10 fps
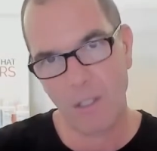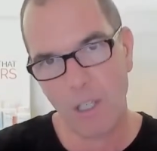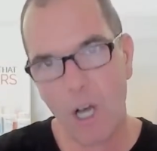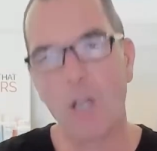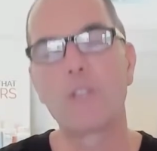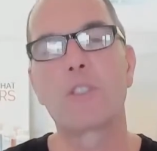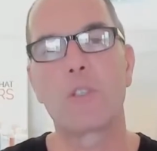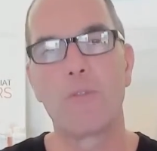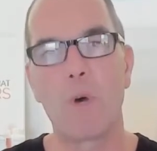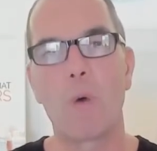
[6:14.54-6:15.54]

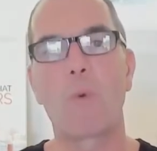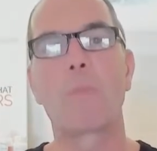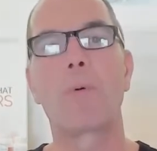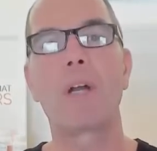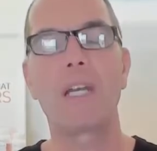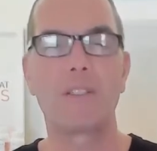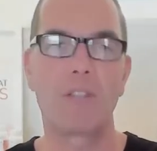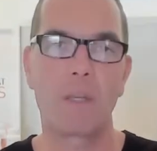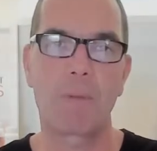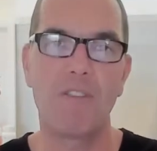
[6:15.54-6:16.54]
culture of what we're bringing
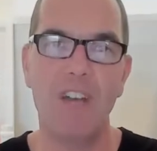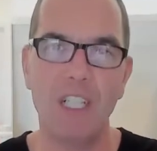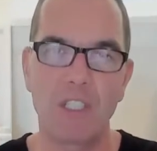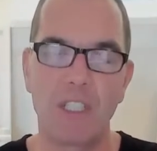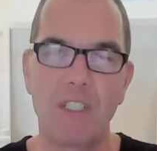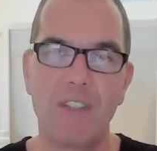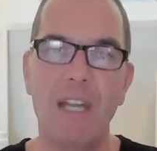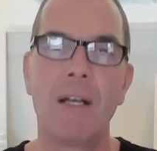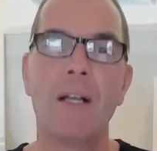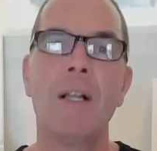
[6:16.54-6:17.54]
to the profession is
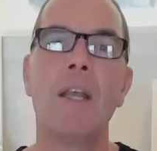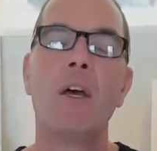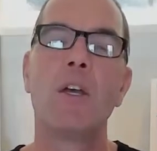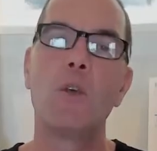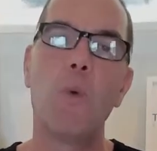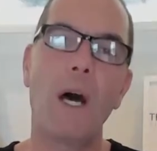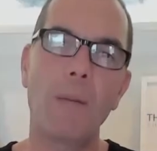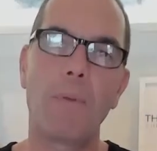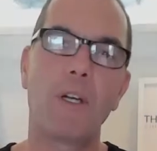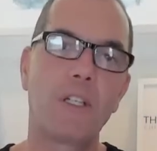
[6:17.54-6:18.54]
that you want
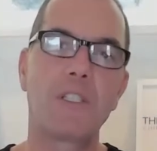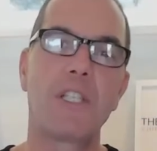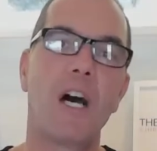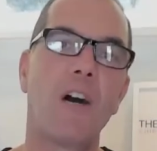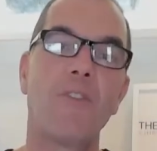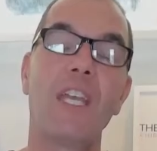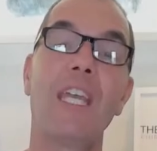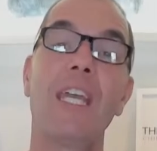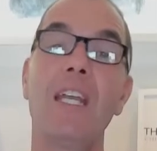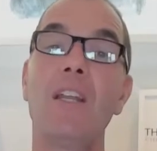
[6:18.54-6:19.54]
to put yourself
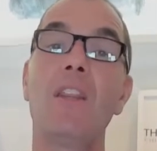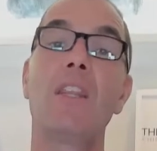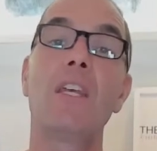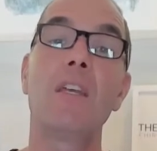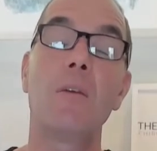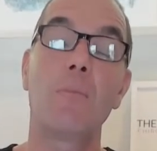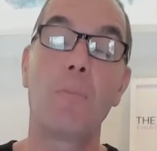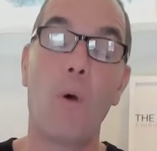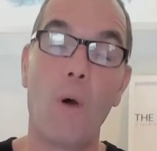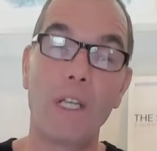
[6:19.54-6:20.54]
in the
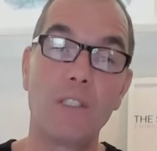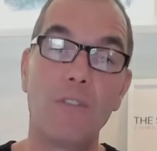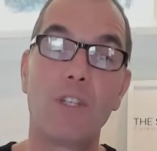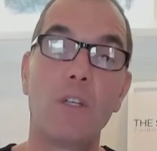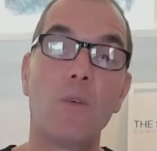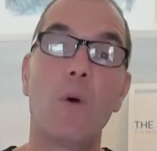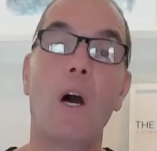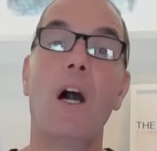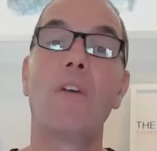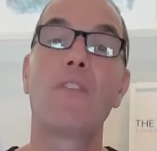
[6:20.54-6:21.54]
point of view
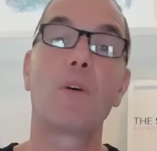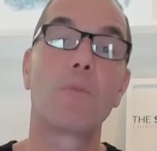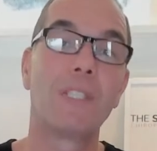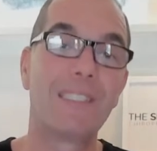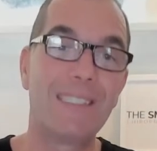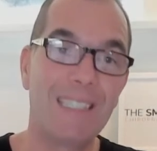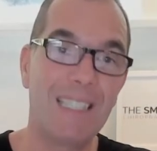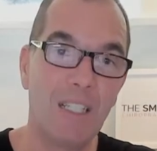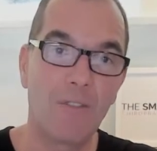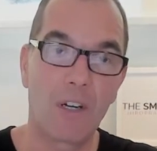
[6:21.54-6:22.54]
of the
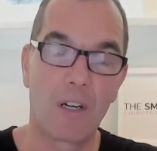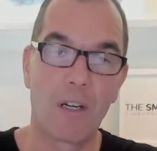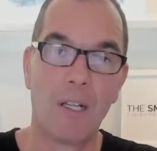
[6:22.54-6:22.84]
receiver.